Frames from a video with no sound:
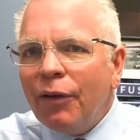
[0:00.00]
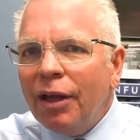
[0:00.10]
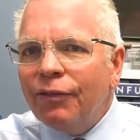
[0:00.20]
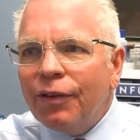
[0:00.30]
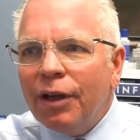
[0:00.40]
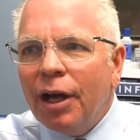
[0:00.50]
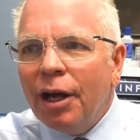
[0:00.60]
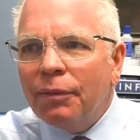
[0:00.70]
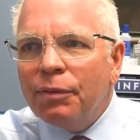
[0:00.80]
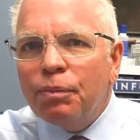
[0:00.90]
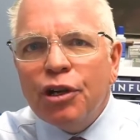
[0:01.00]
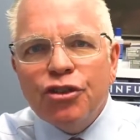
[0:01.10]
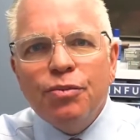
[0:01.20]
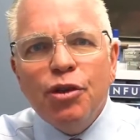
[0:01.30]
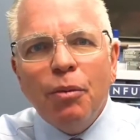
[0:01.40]
of
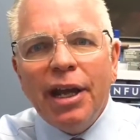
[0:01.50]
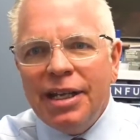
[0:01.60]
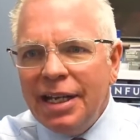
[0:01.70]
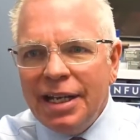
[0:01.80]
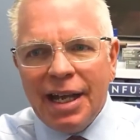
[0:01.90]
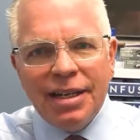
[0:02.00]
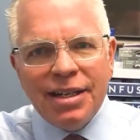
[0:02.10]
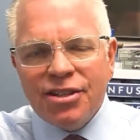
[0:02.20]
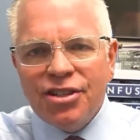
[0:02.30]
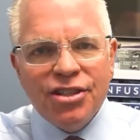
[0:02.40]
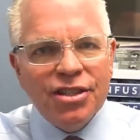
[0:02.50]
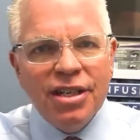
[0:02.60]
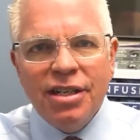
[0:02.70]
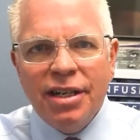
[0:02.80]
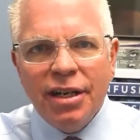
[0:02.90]
prism you might need at distance and
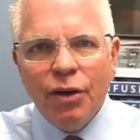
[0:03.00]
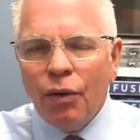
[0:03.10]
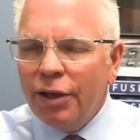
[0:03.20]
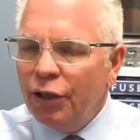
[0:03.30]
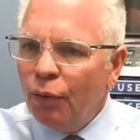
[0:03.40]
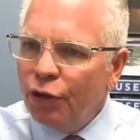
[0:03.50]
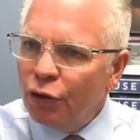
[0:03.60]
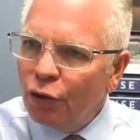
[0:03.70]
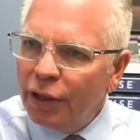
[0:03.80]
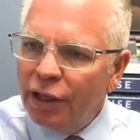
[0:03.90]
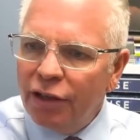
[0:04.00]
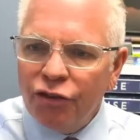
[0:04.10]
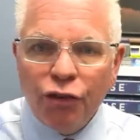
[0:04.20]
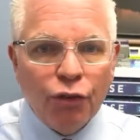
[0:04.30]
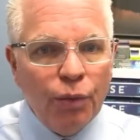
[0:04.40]
at near, or when you're looking
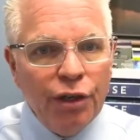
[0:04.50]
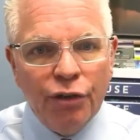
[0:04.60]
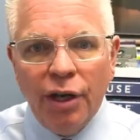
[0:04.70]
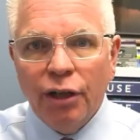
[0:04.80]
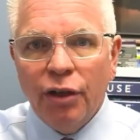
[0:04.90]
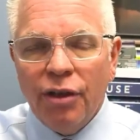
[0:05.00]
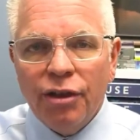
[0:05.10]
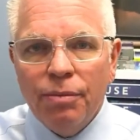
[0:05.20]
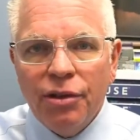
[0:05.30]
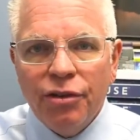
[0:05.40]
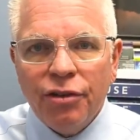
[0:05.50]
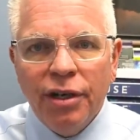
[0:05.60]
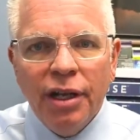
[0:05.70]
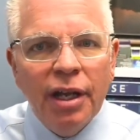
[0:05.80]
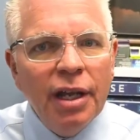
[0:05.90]
distance or when you're trying to look on the computer
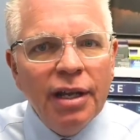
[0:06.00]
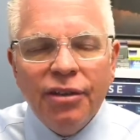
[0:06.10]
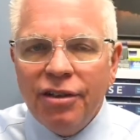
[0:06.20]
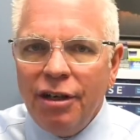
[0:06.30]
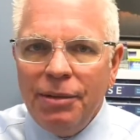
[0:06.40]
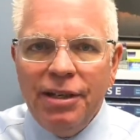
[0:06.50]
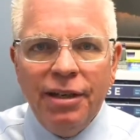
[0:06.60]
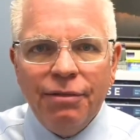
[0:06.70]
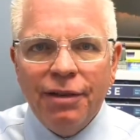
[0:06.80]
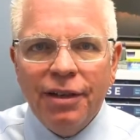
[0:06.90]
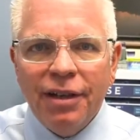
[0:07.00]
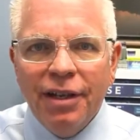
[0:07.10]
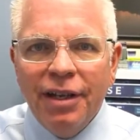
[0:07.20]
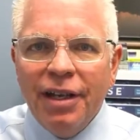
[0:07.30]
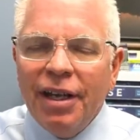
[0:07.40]
screen, is going to be different.
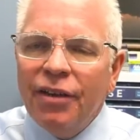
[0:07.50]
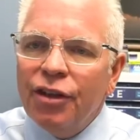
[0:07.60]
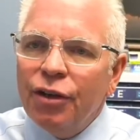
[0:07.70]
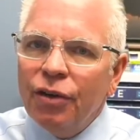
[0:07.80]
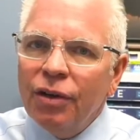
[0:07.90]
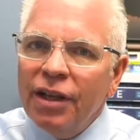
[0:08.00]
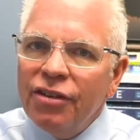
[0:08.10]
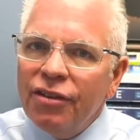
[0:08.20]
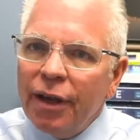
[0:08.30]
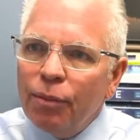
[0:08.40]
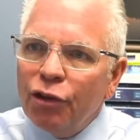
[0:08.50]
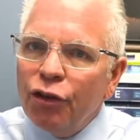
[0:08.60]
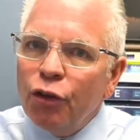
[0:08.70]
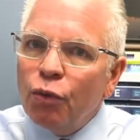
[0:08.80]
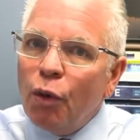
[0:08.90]
And the Neurolens is able to
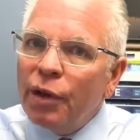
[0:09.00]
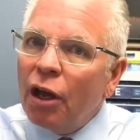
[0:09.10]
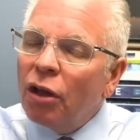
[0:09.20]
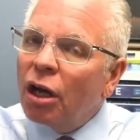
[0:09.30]
use what we call a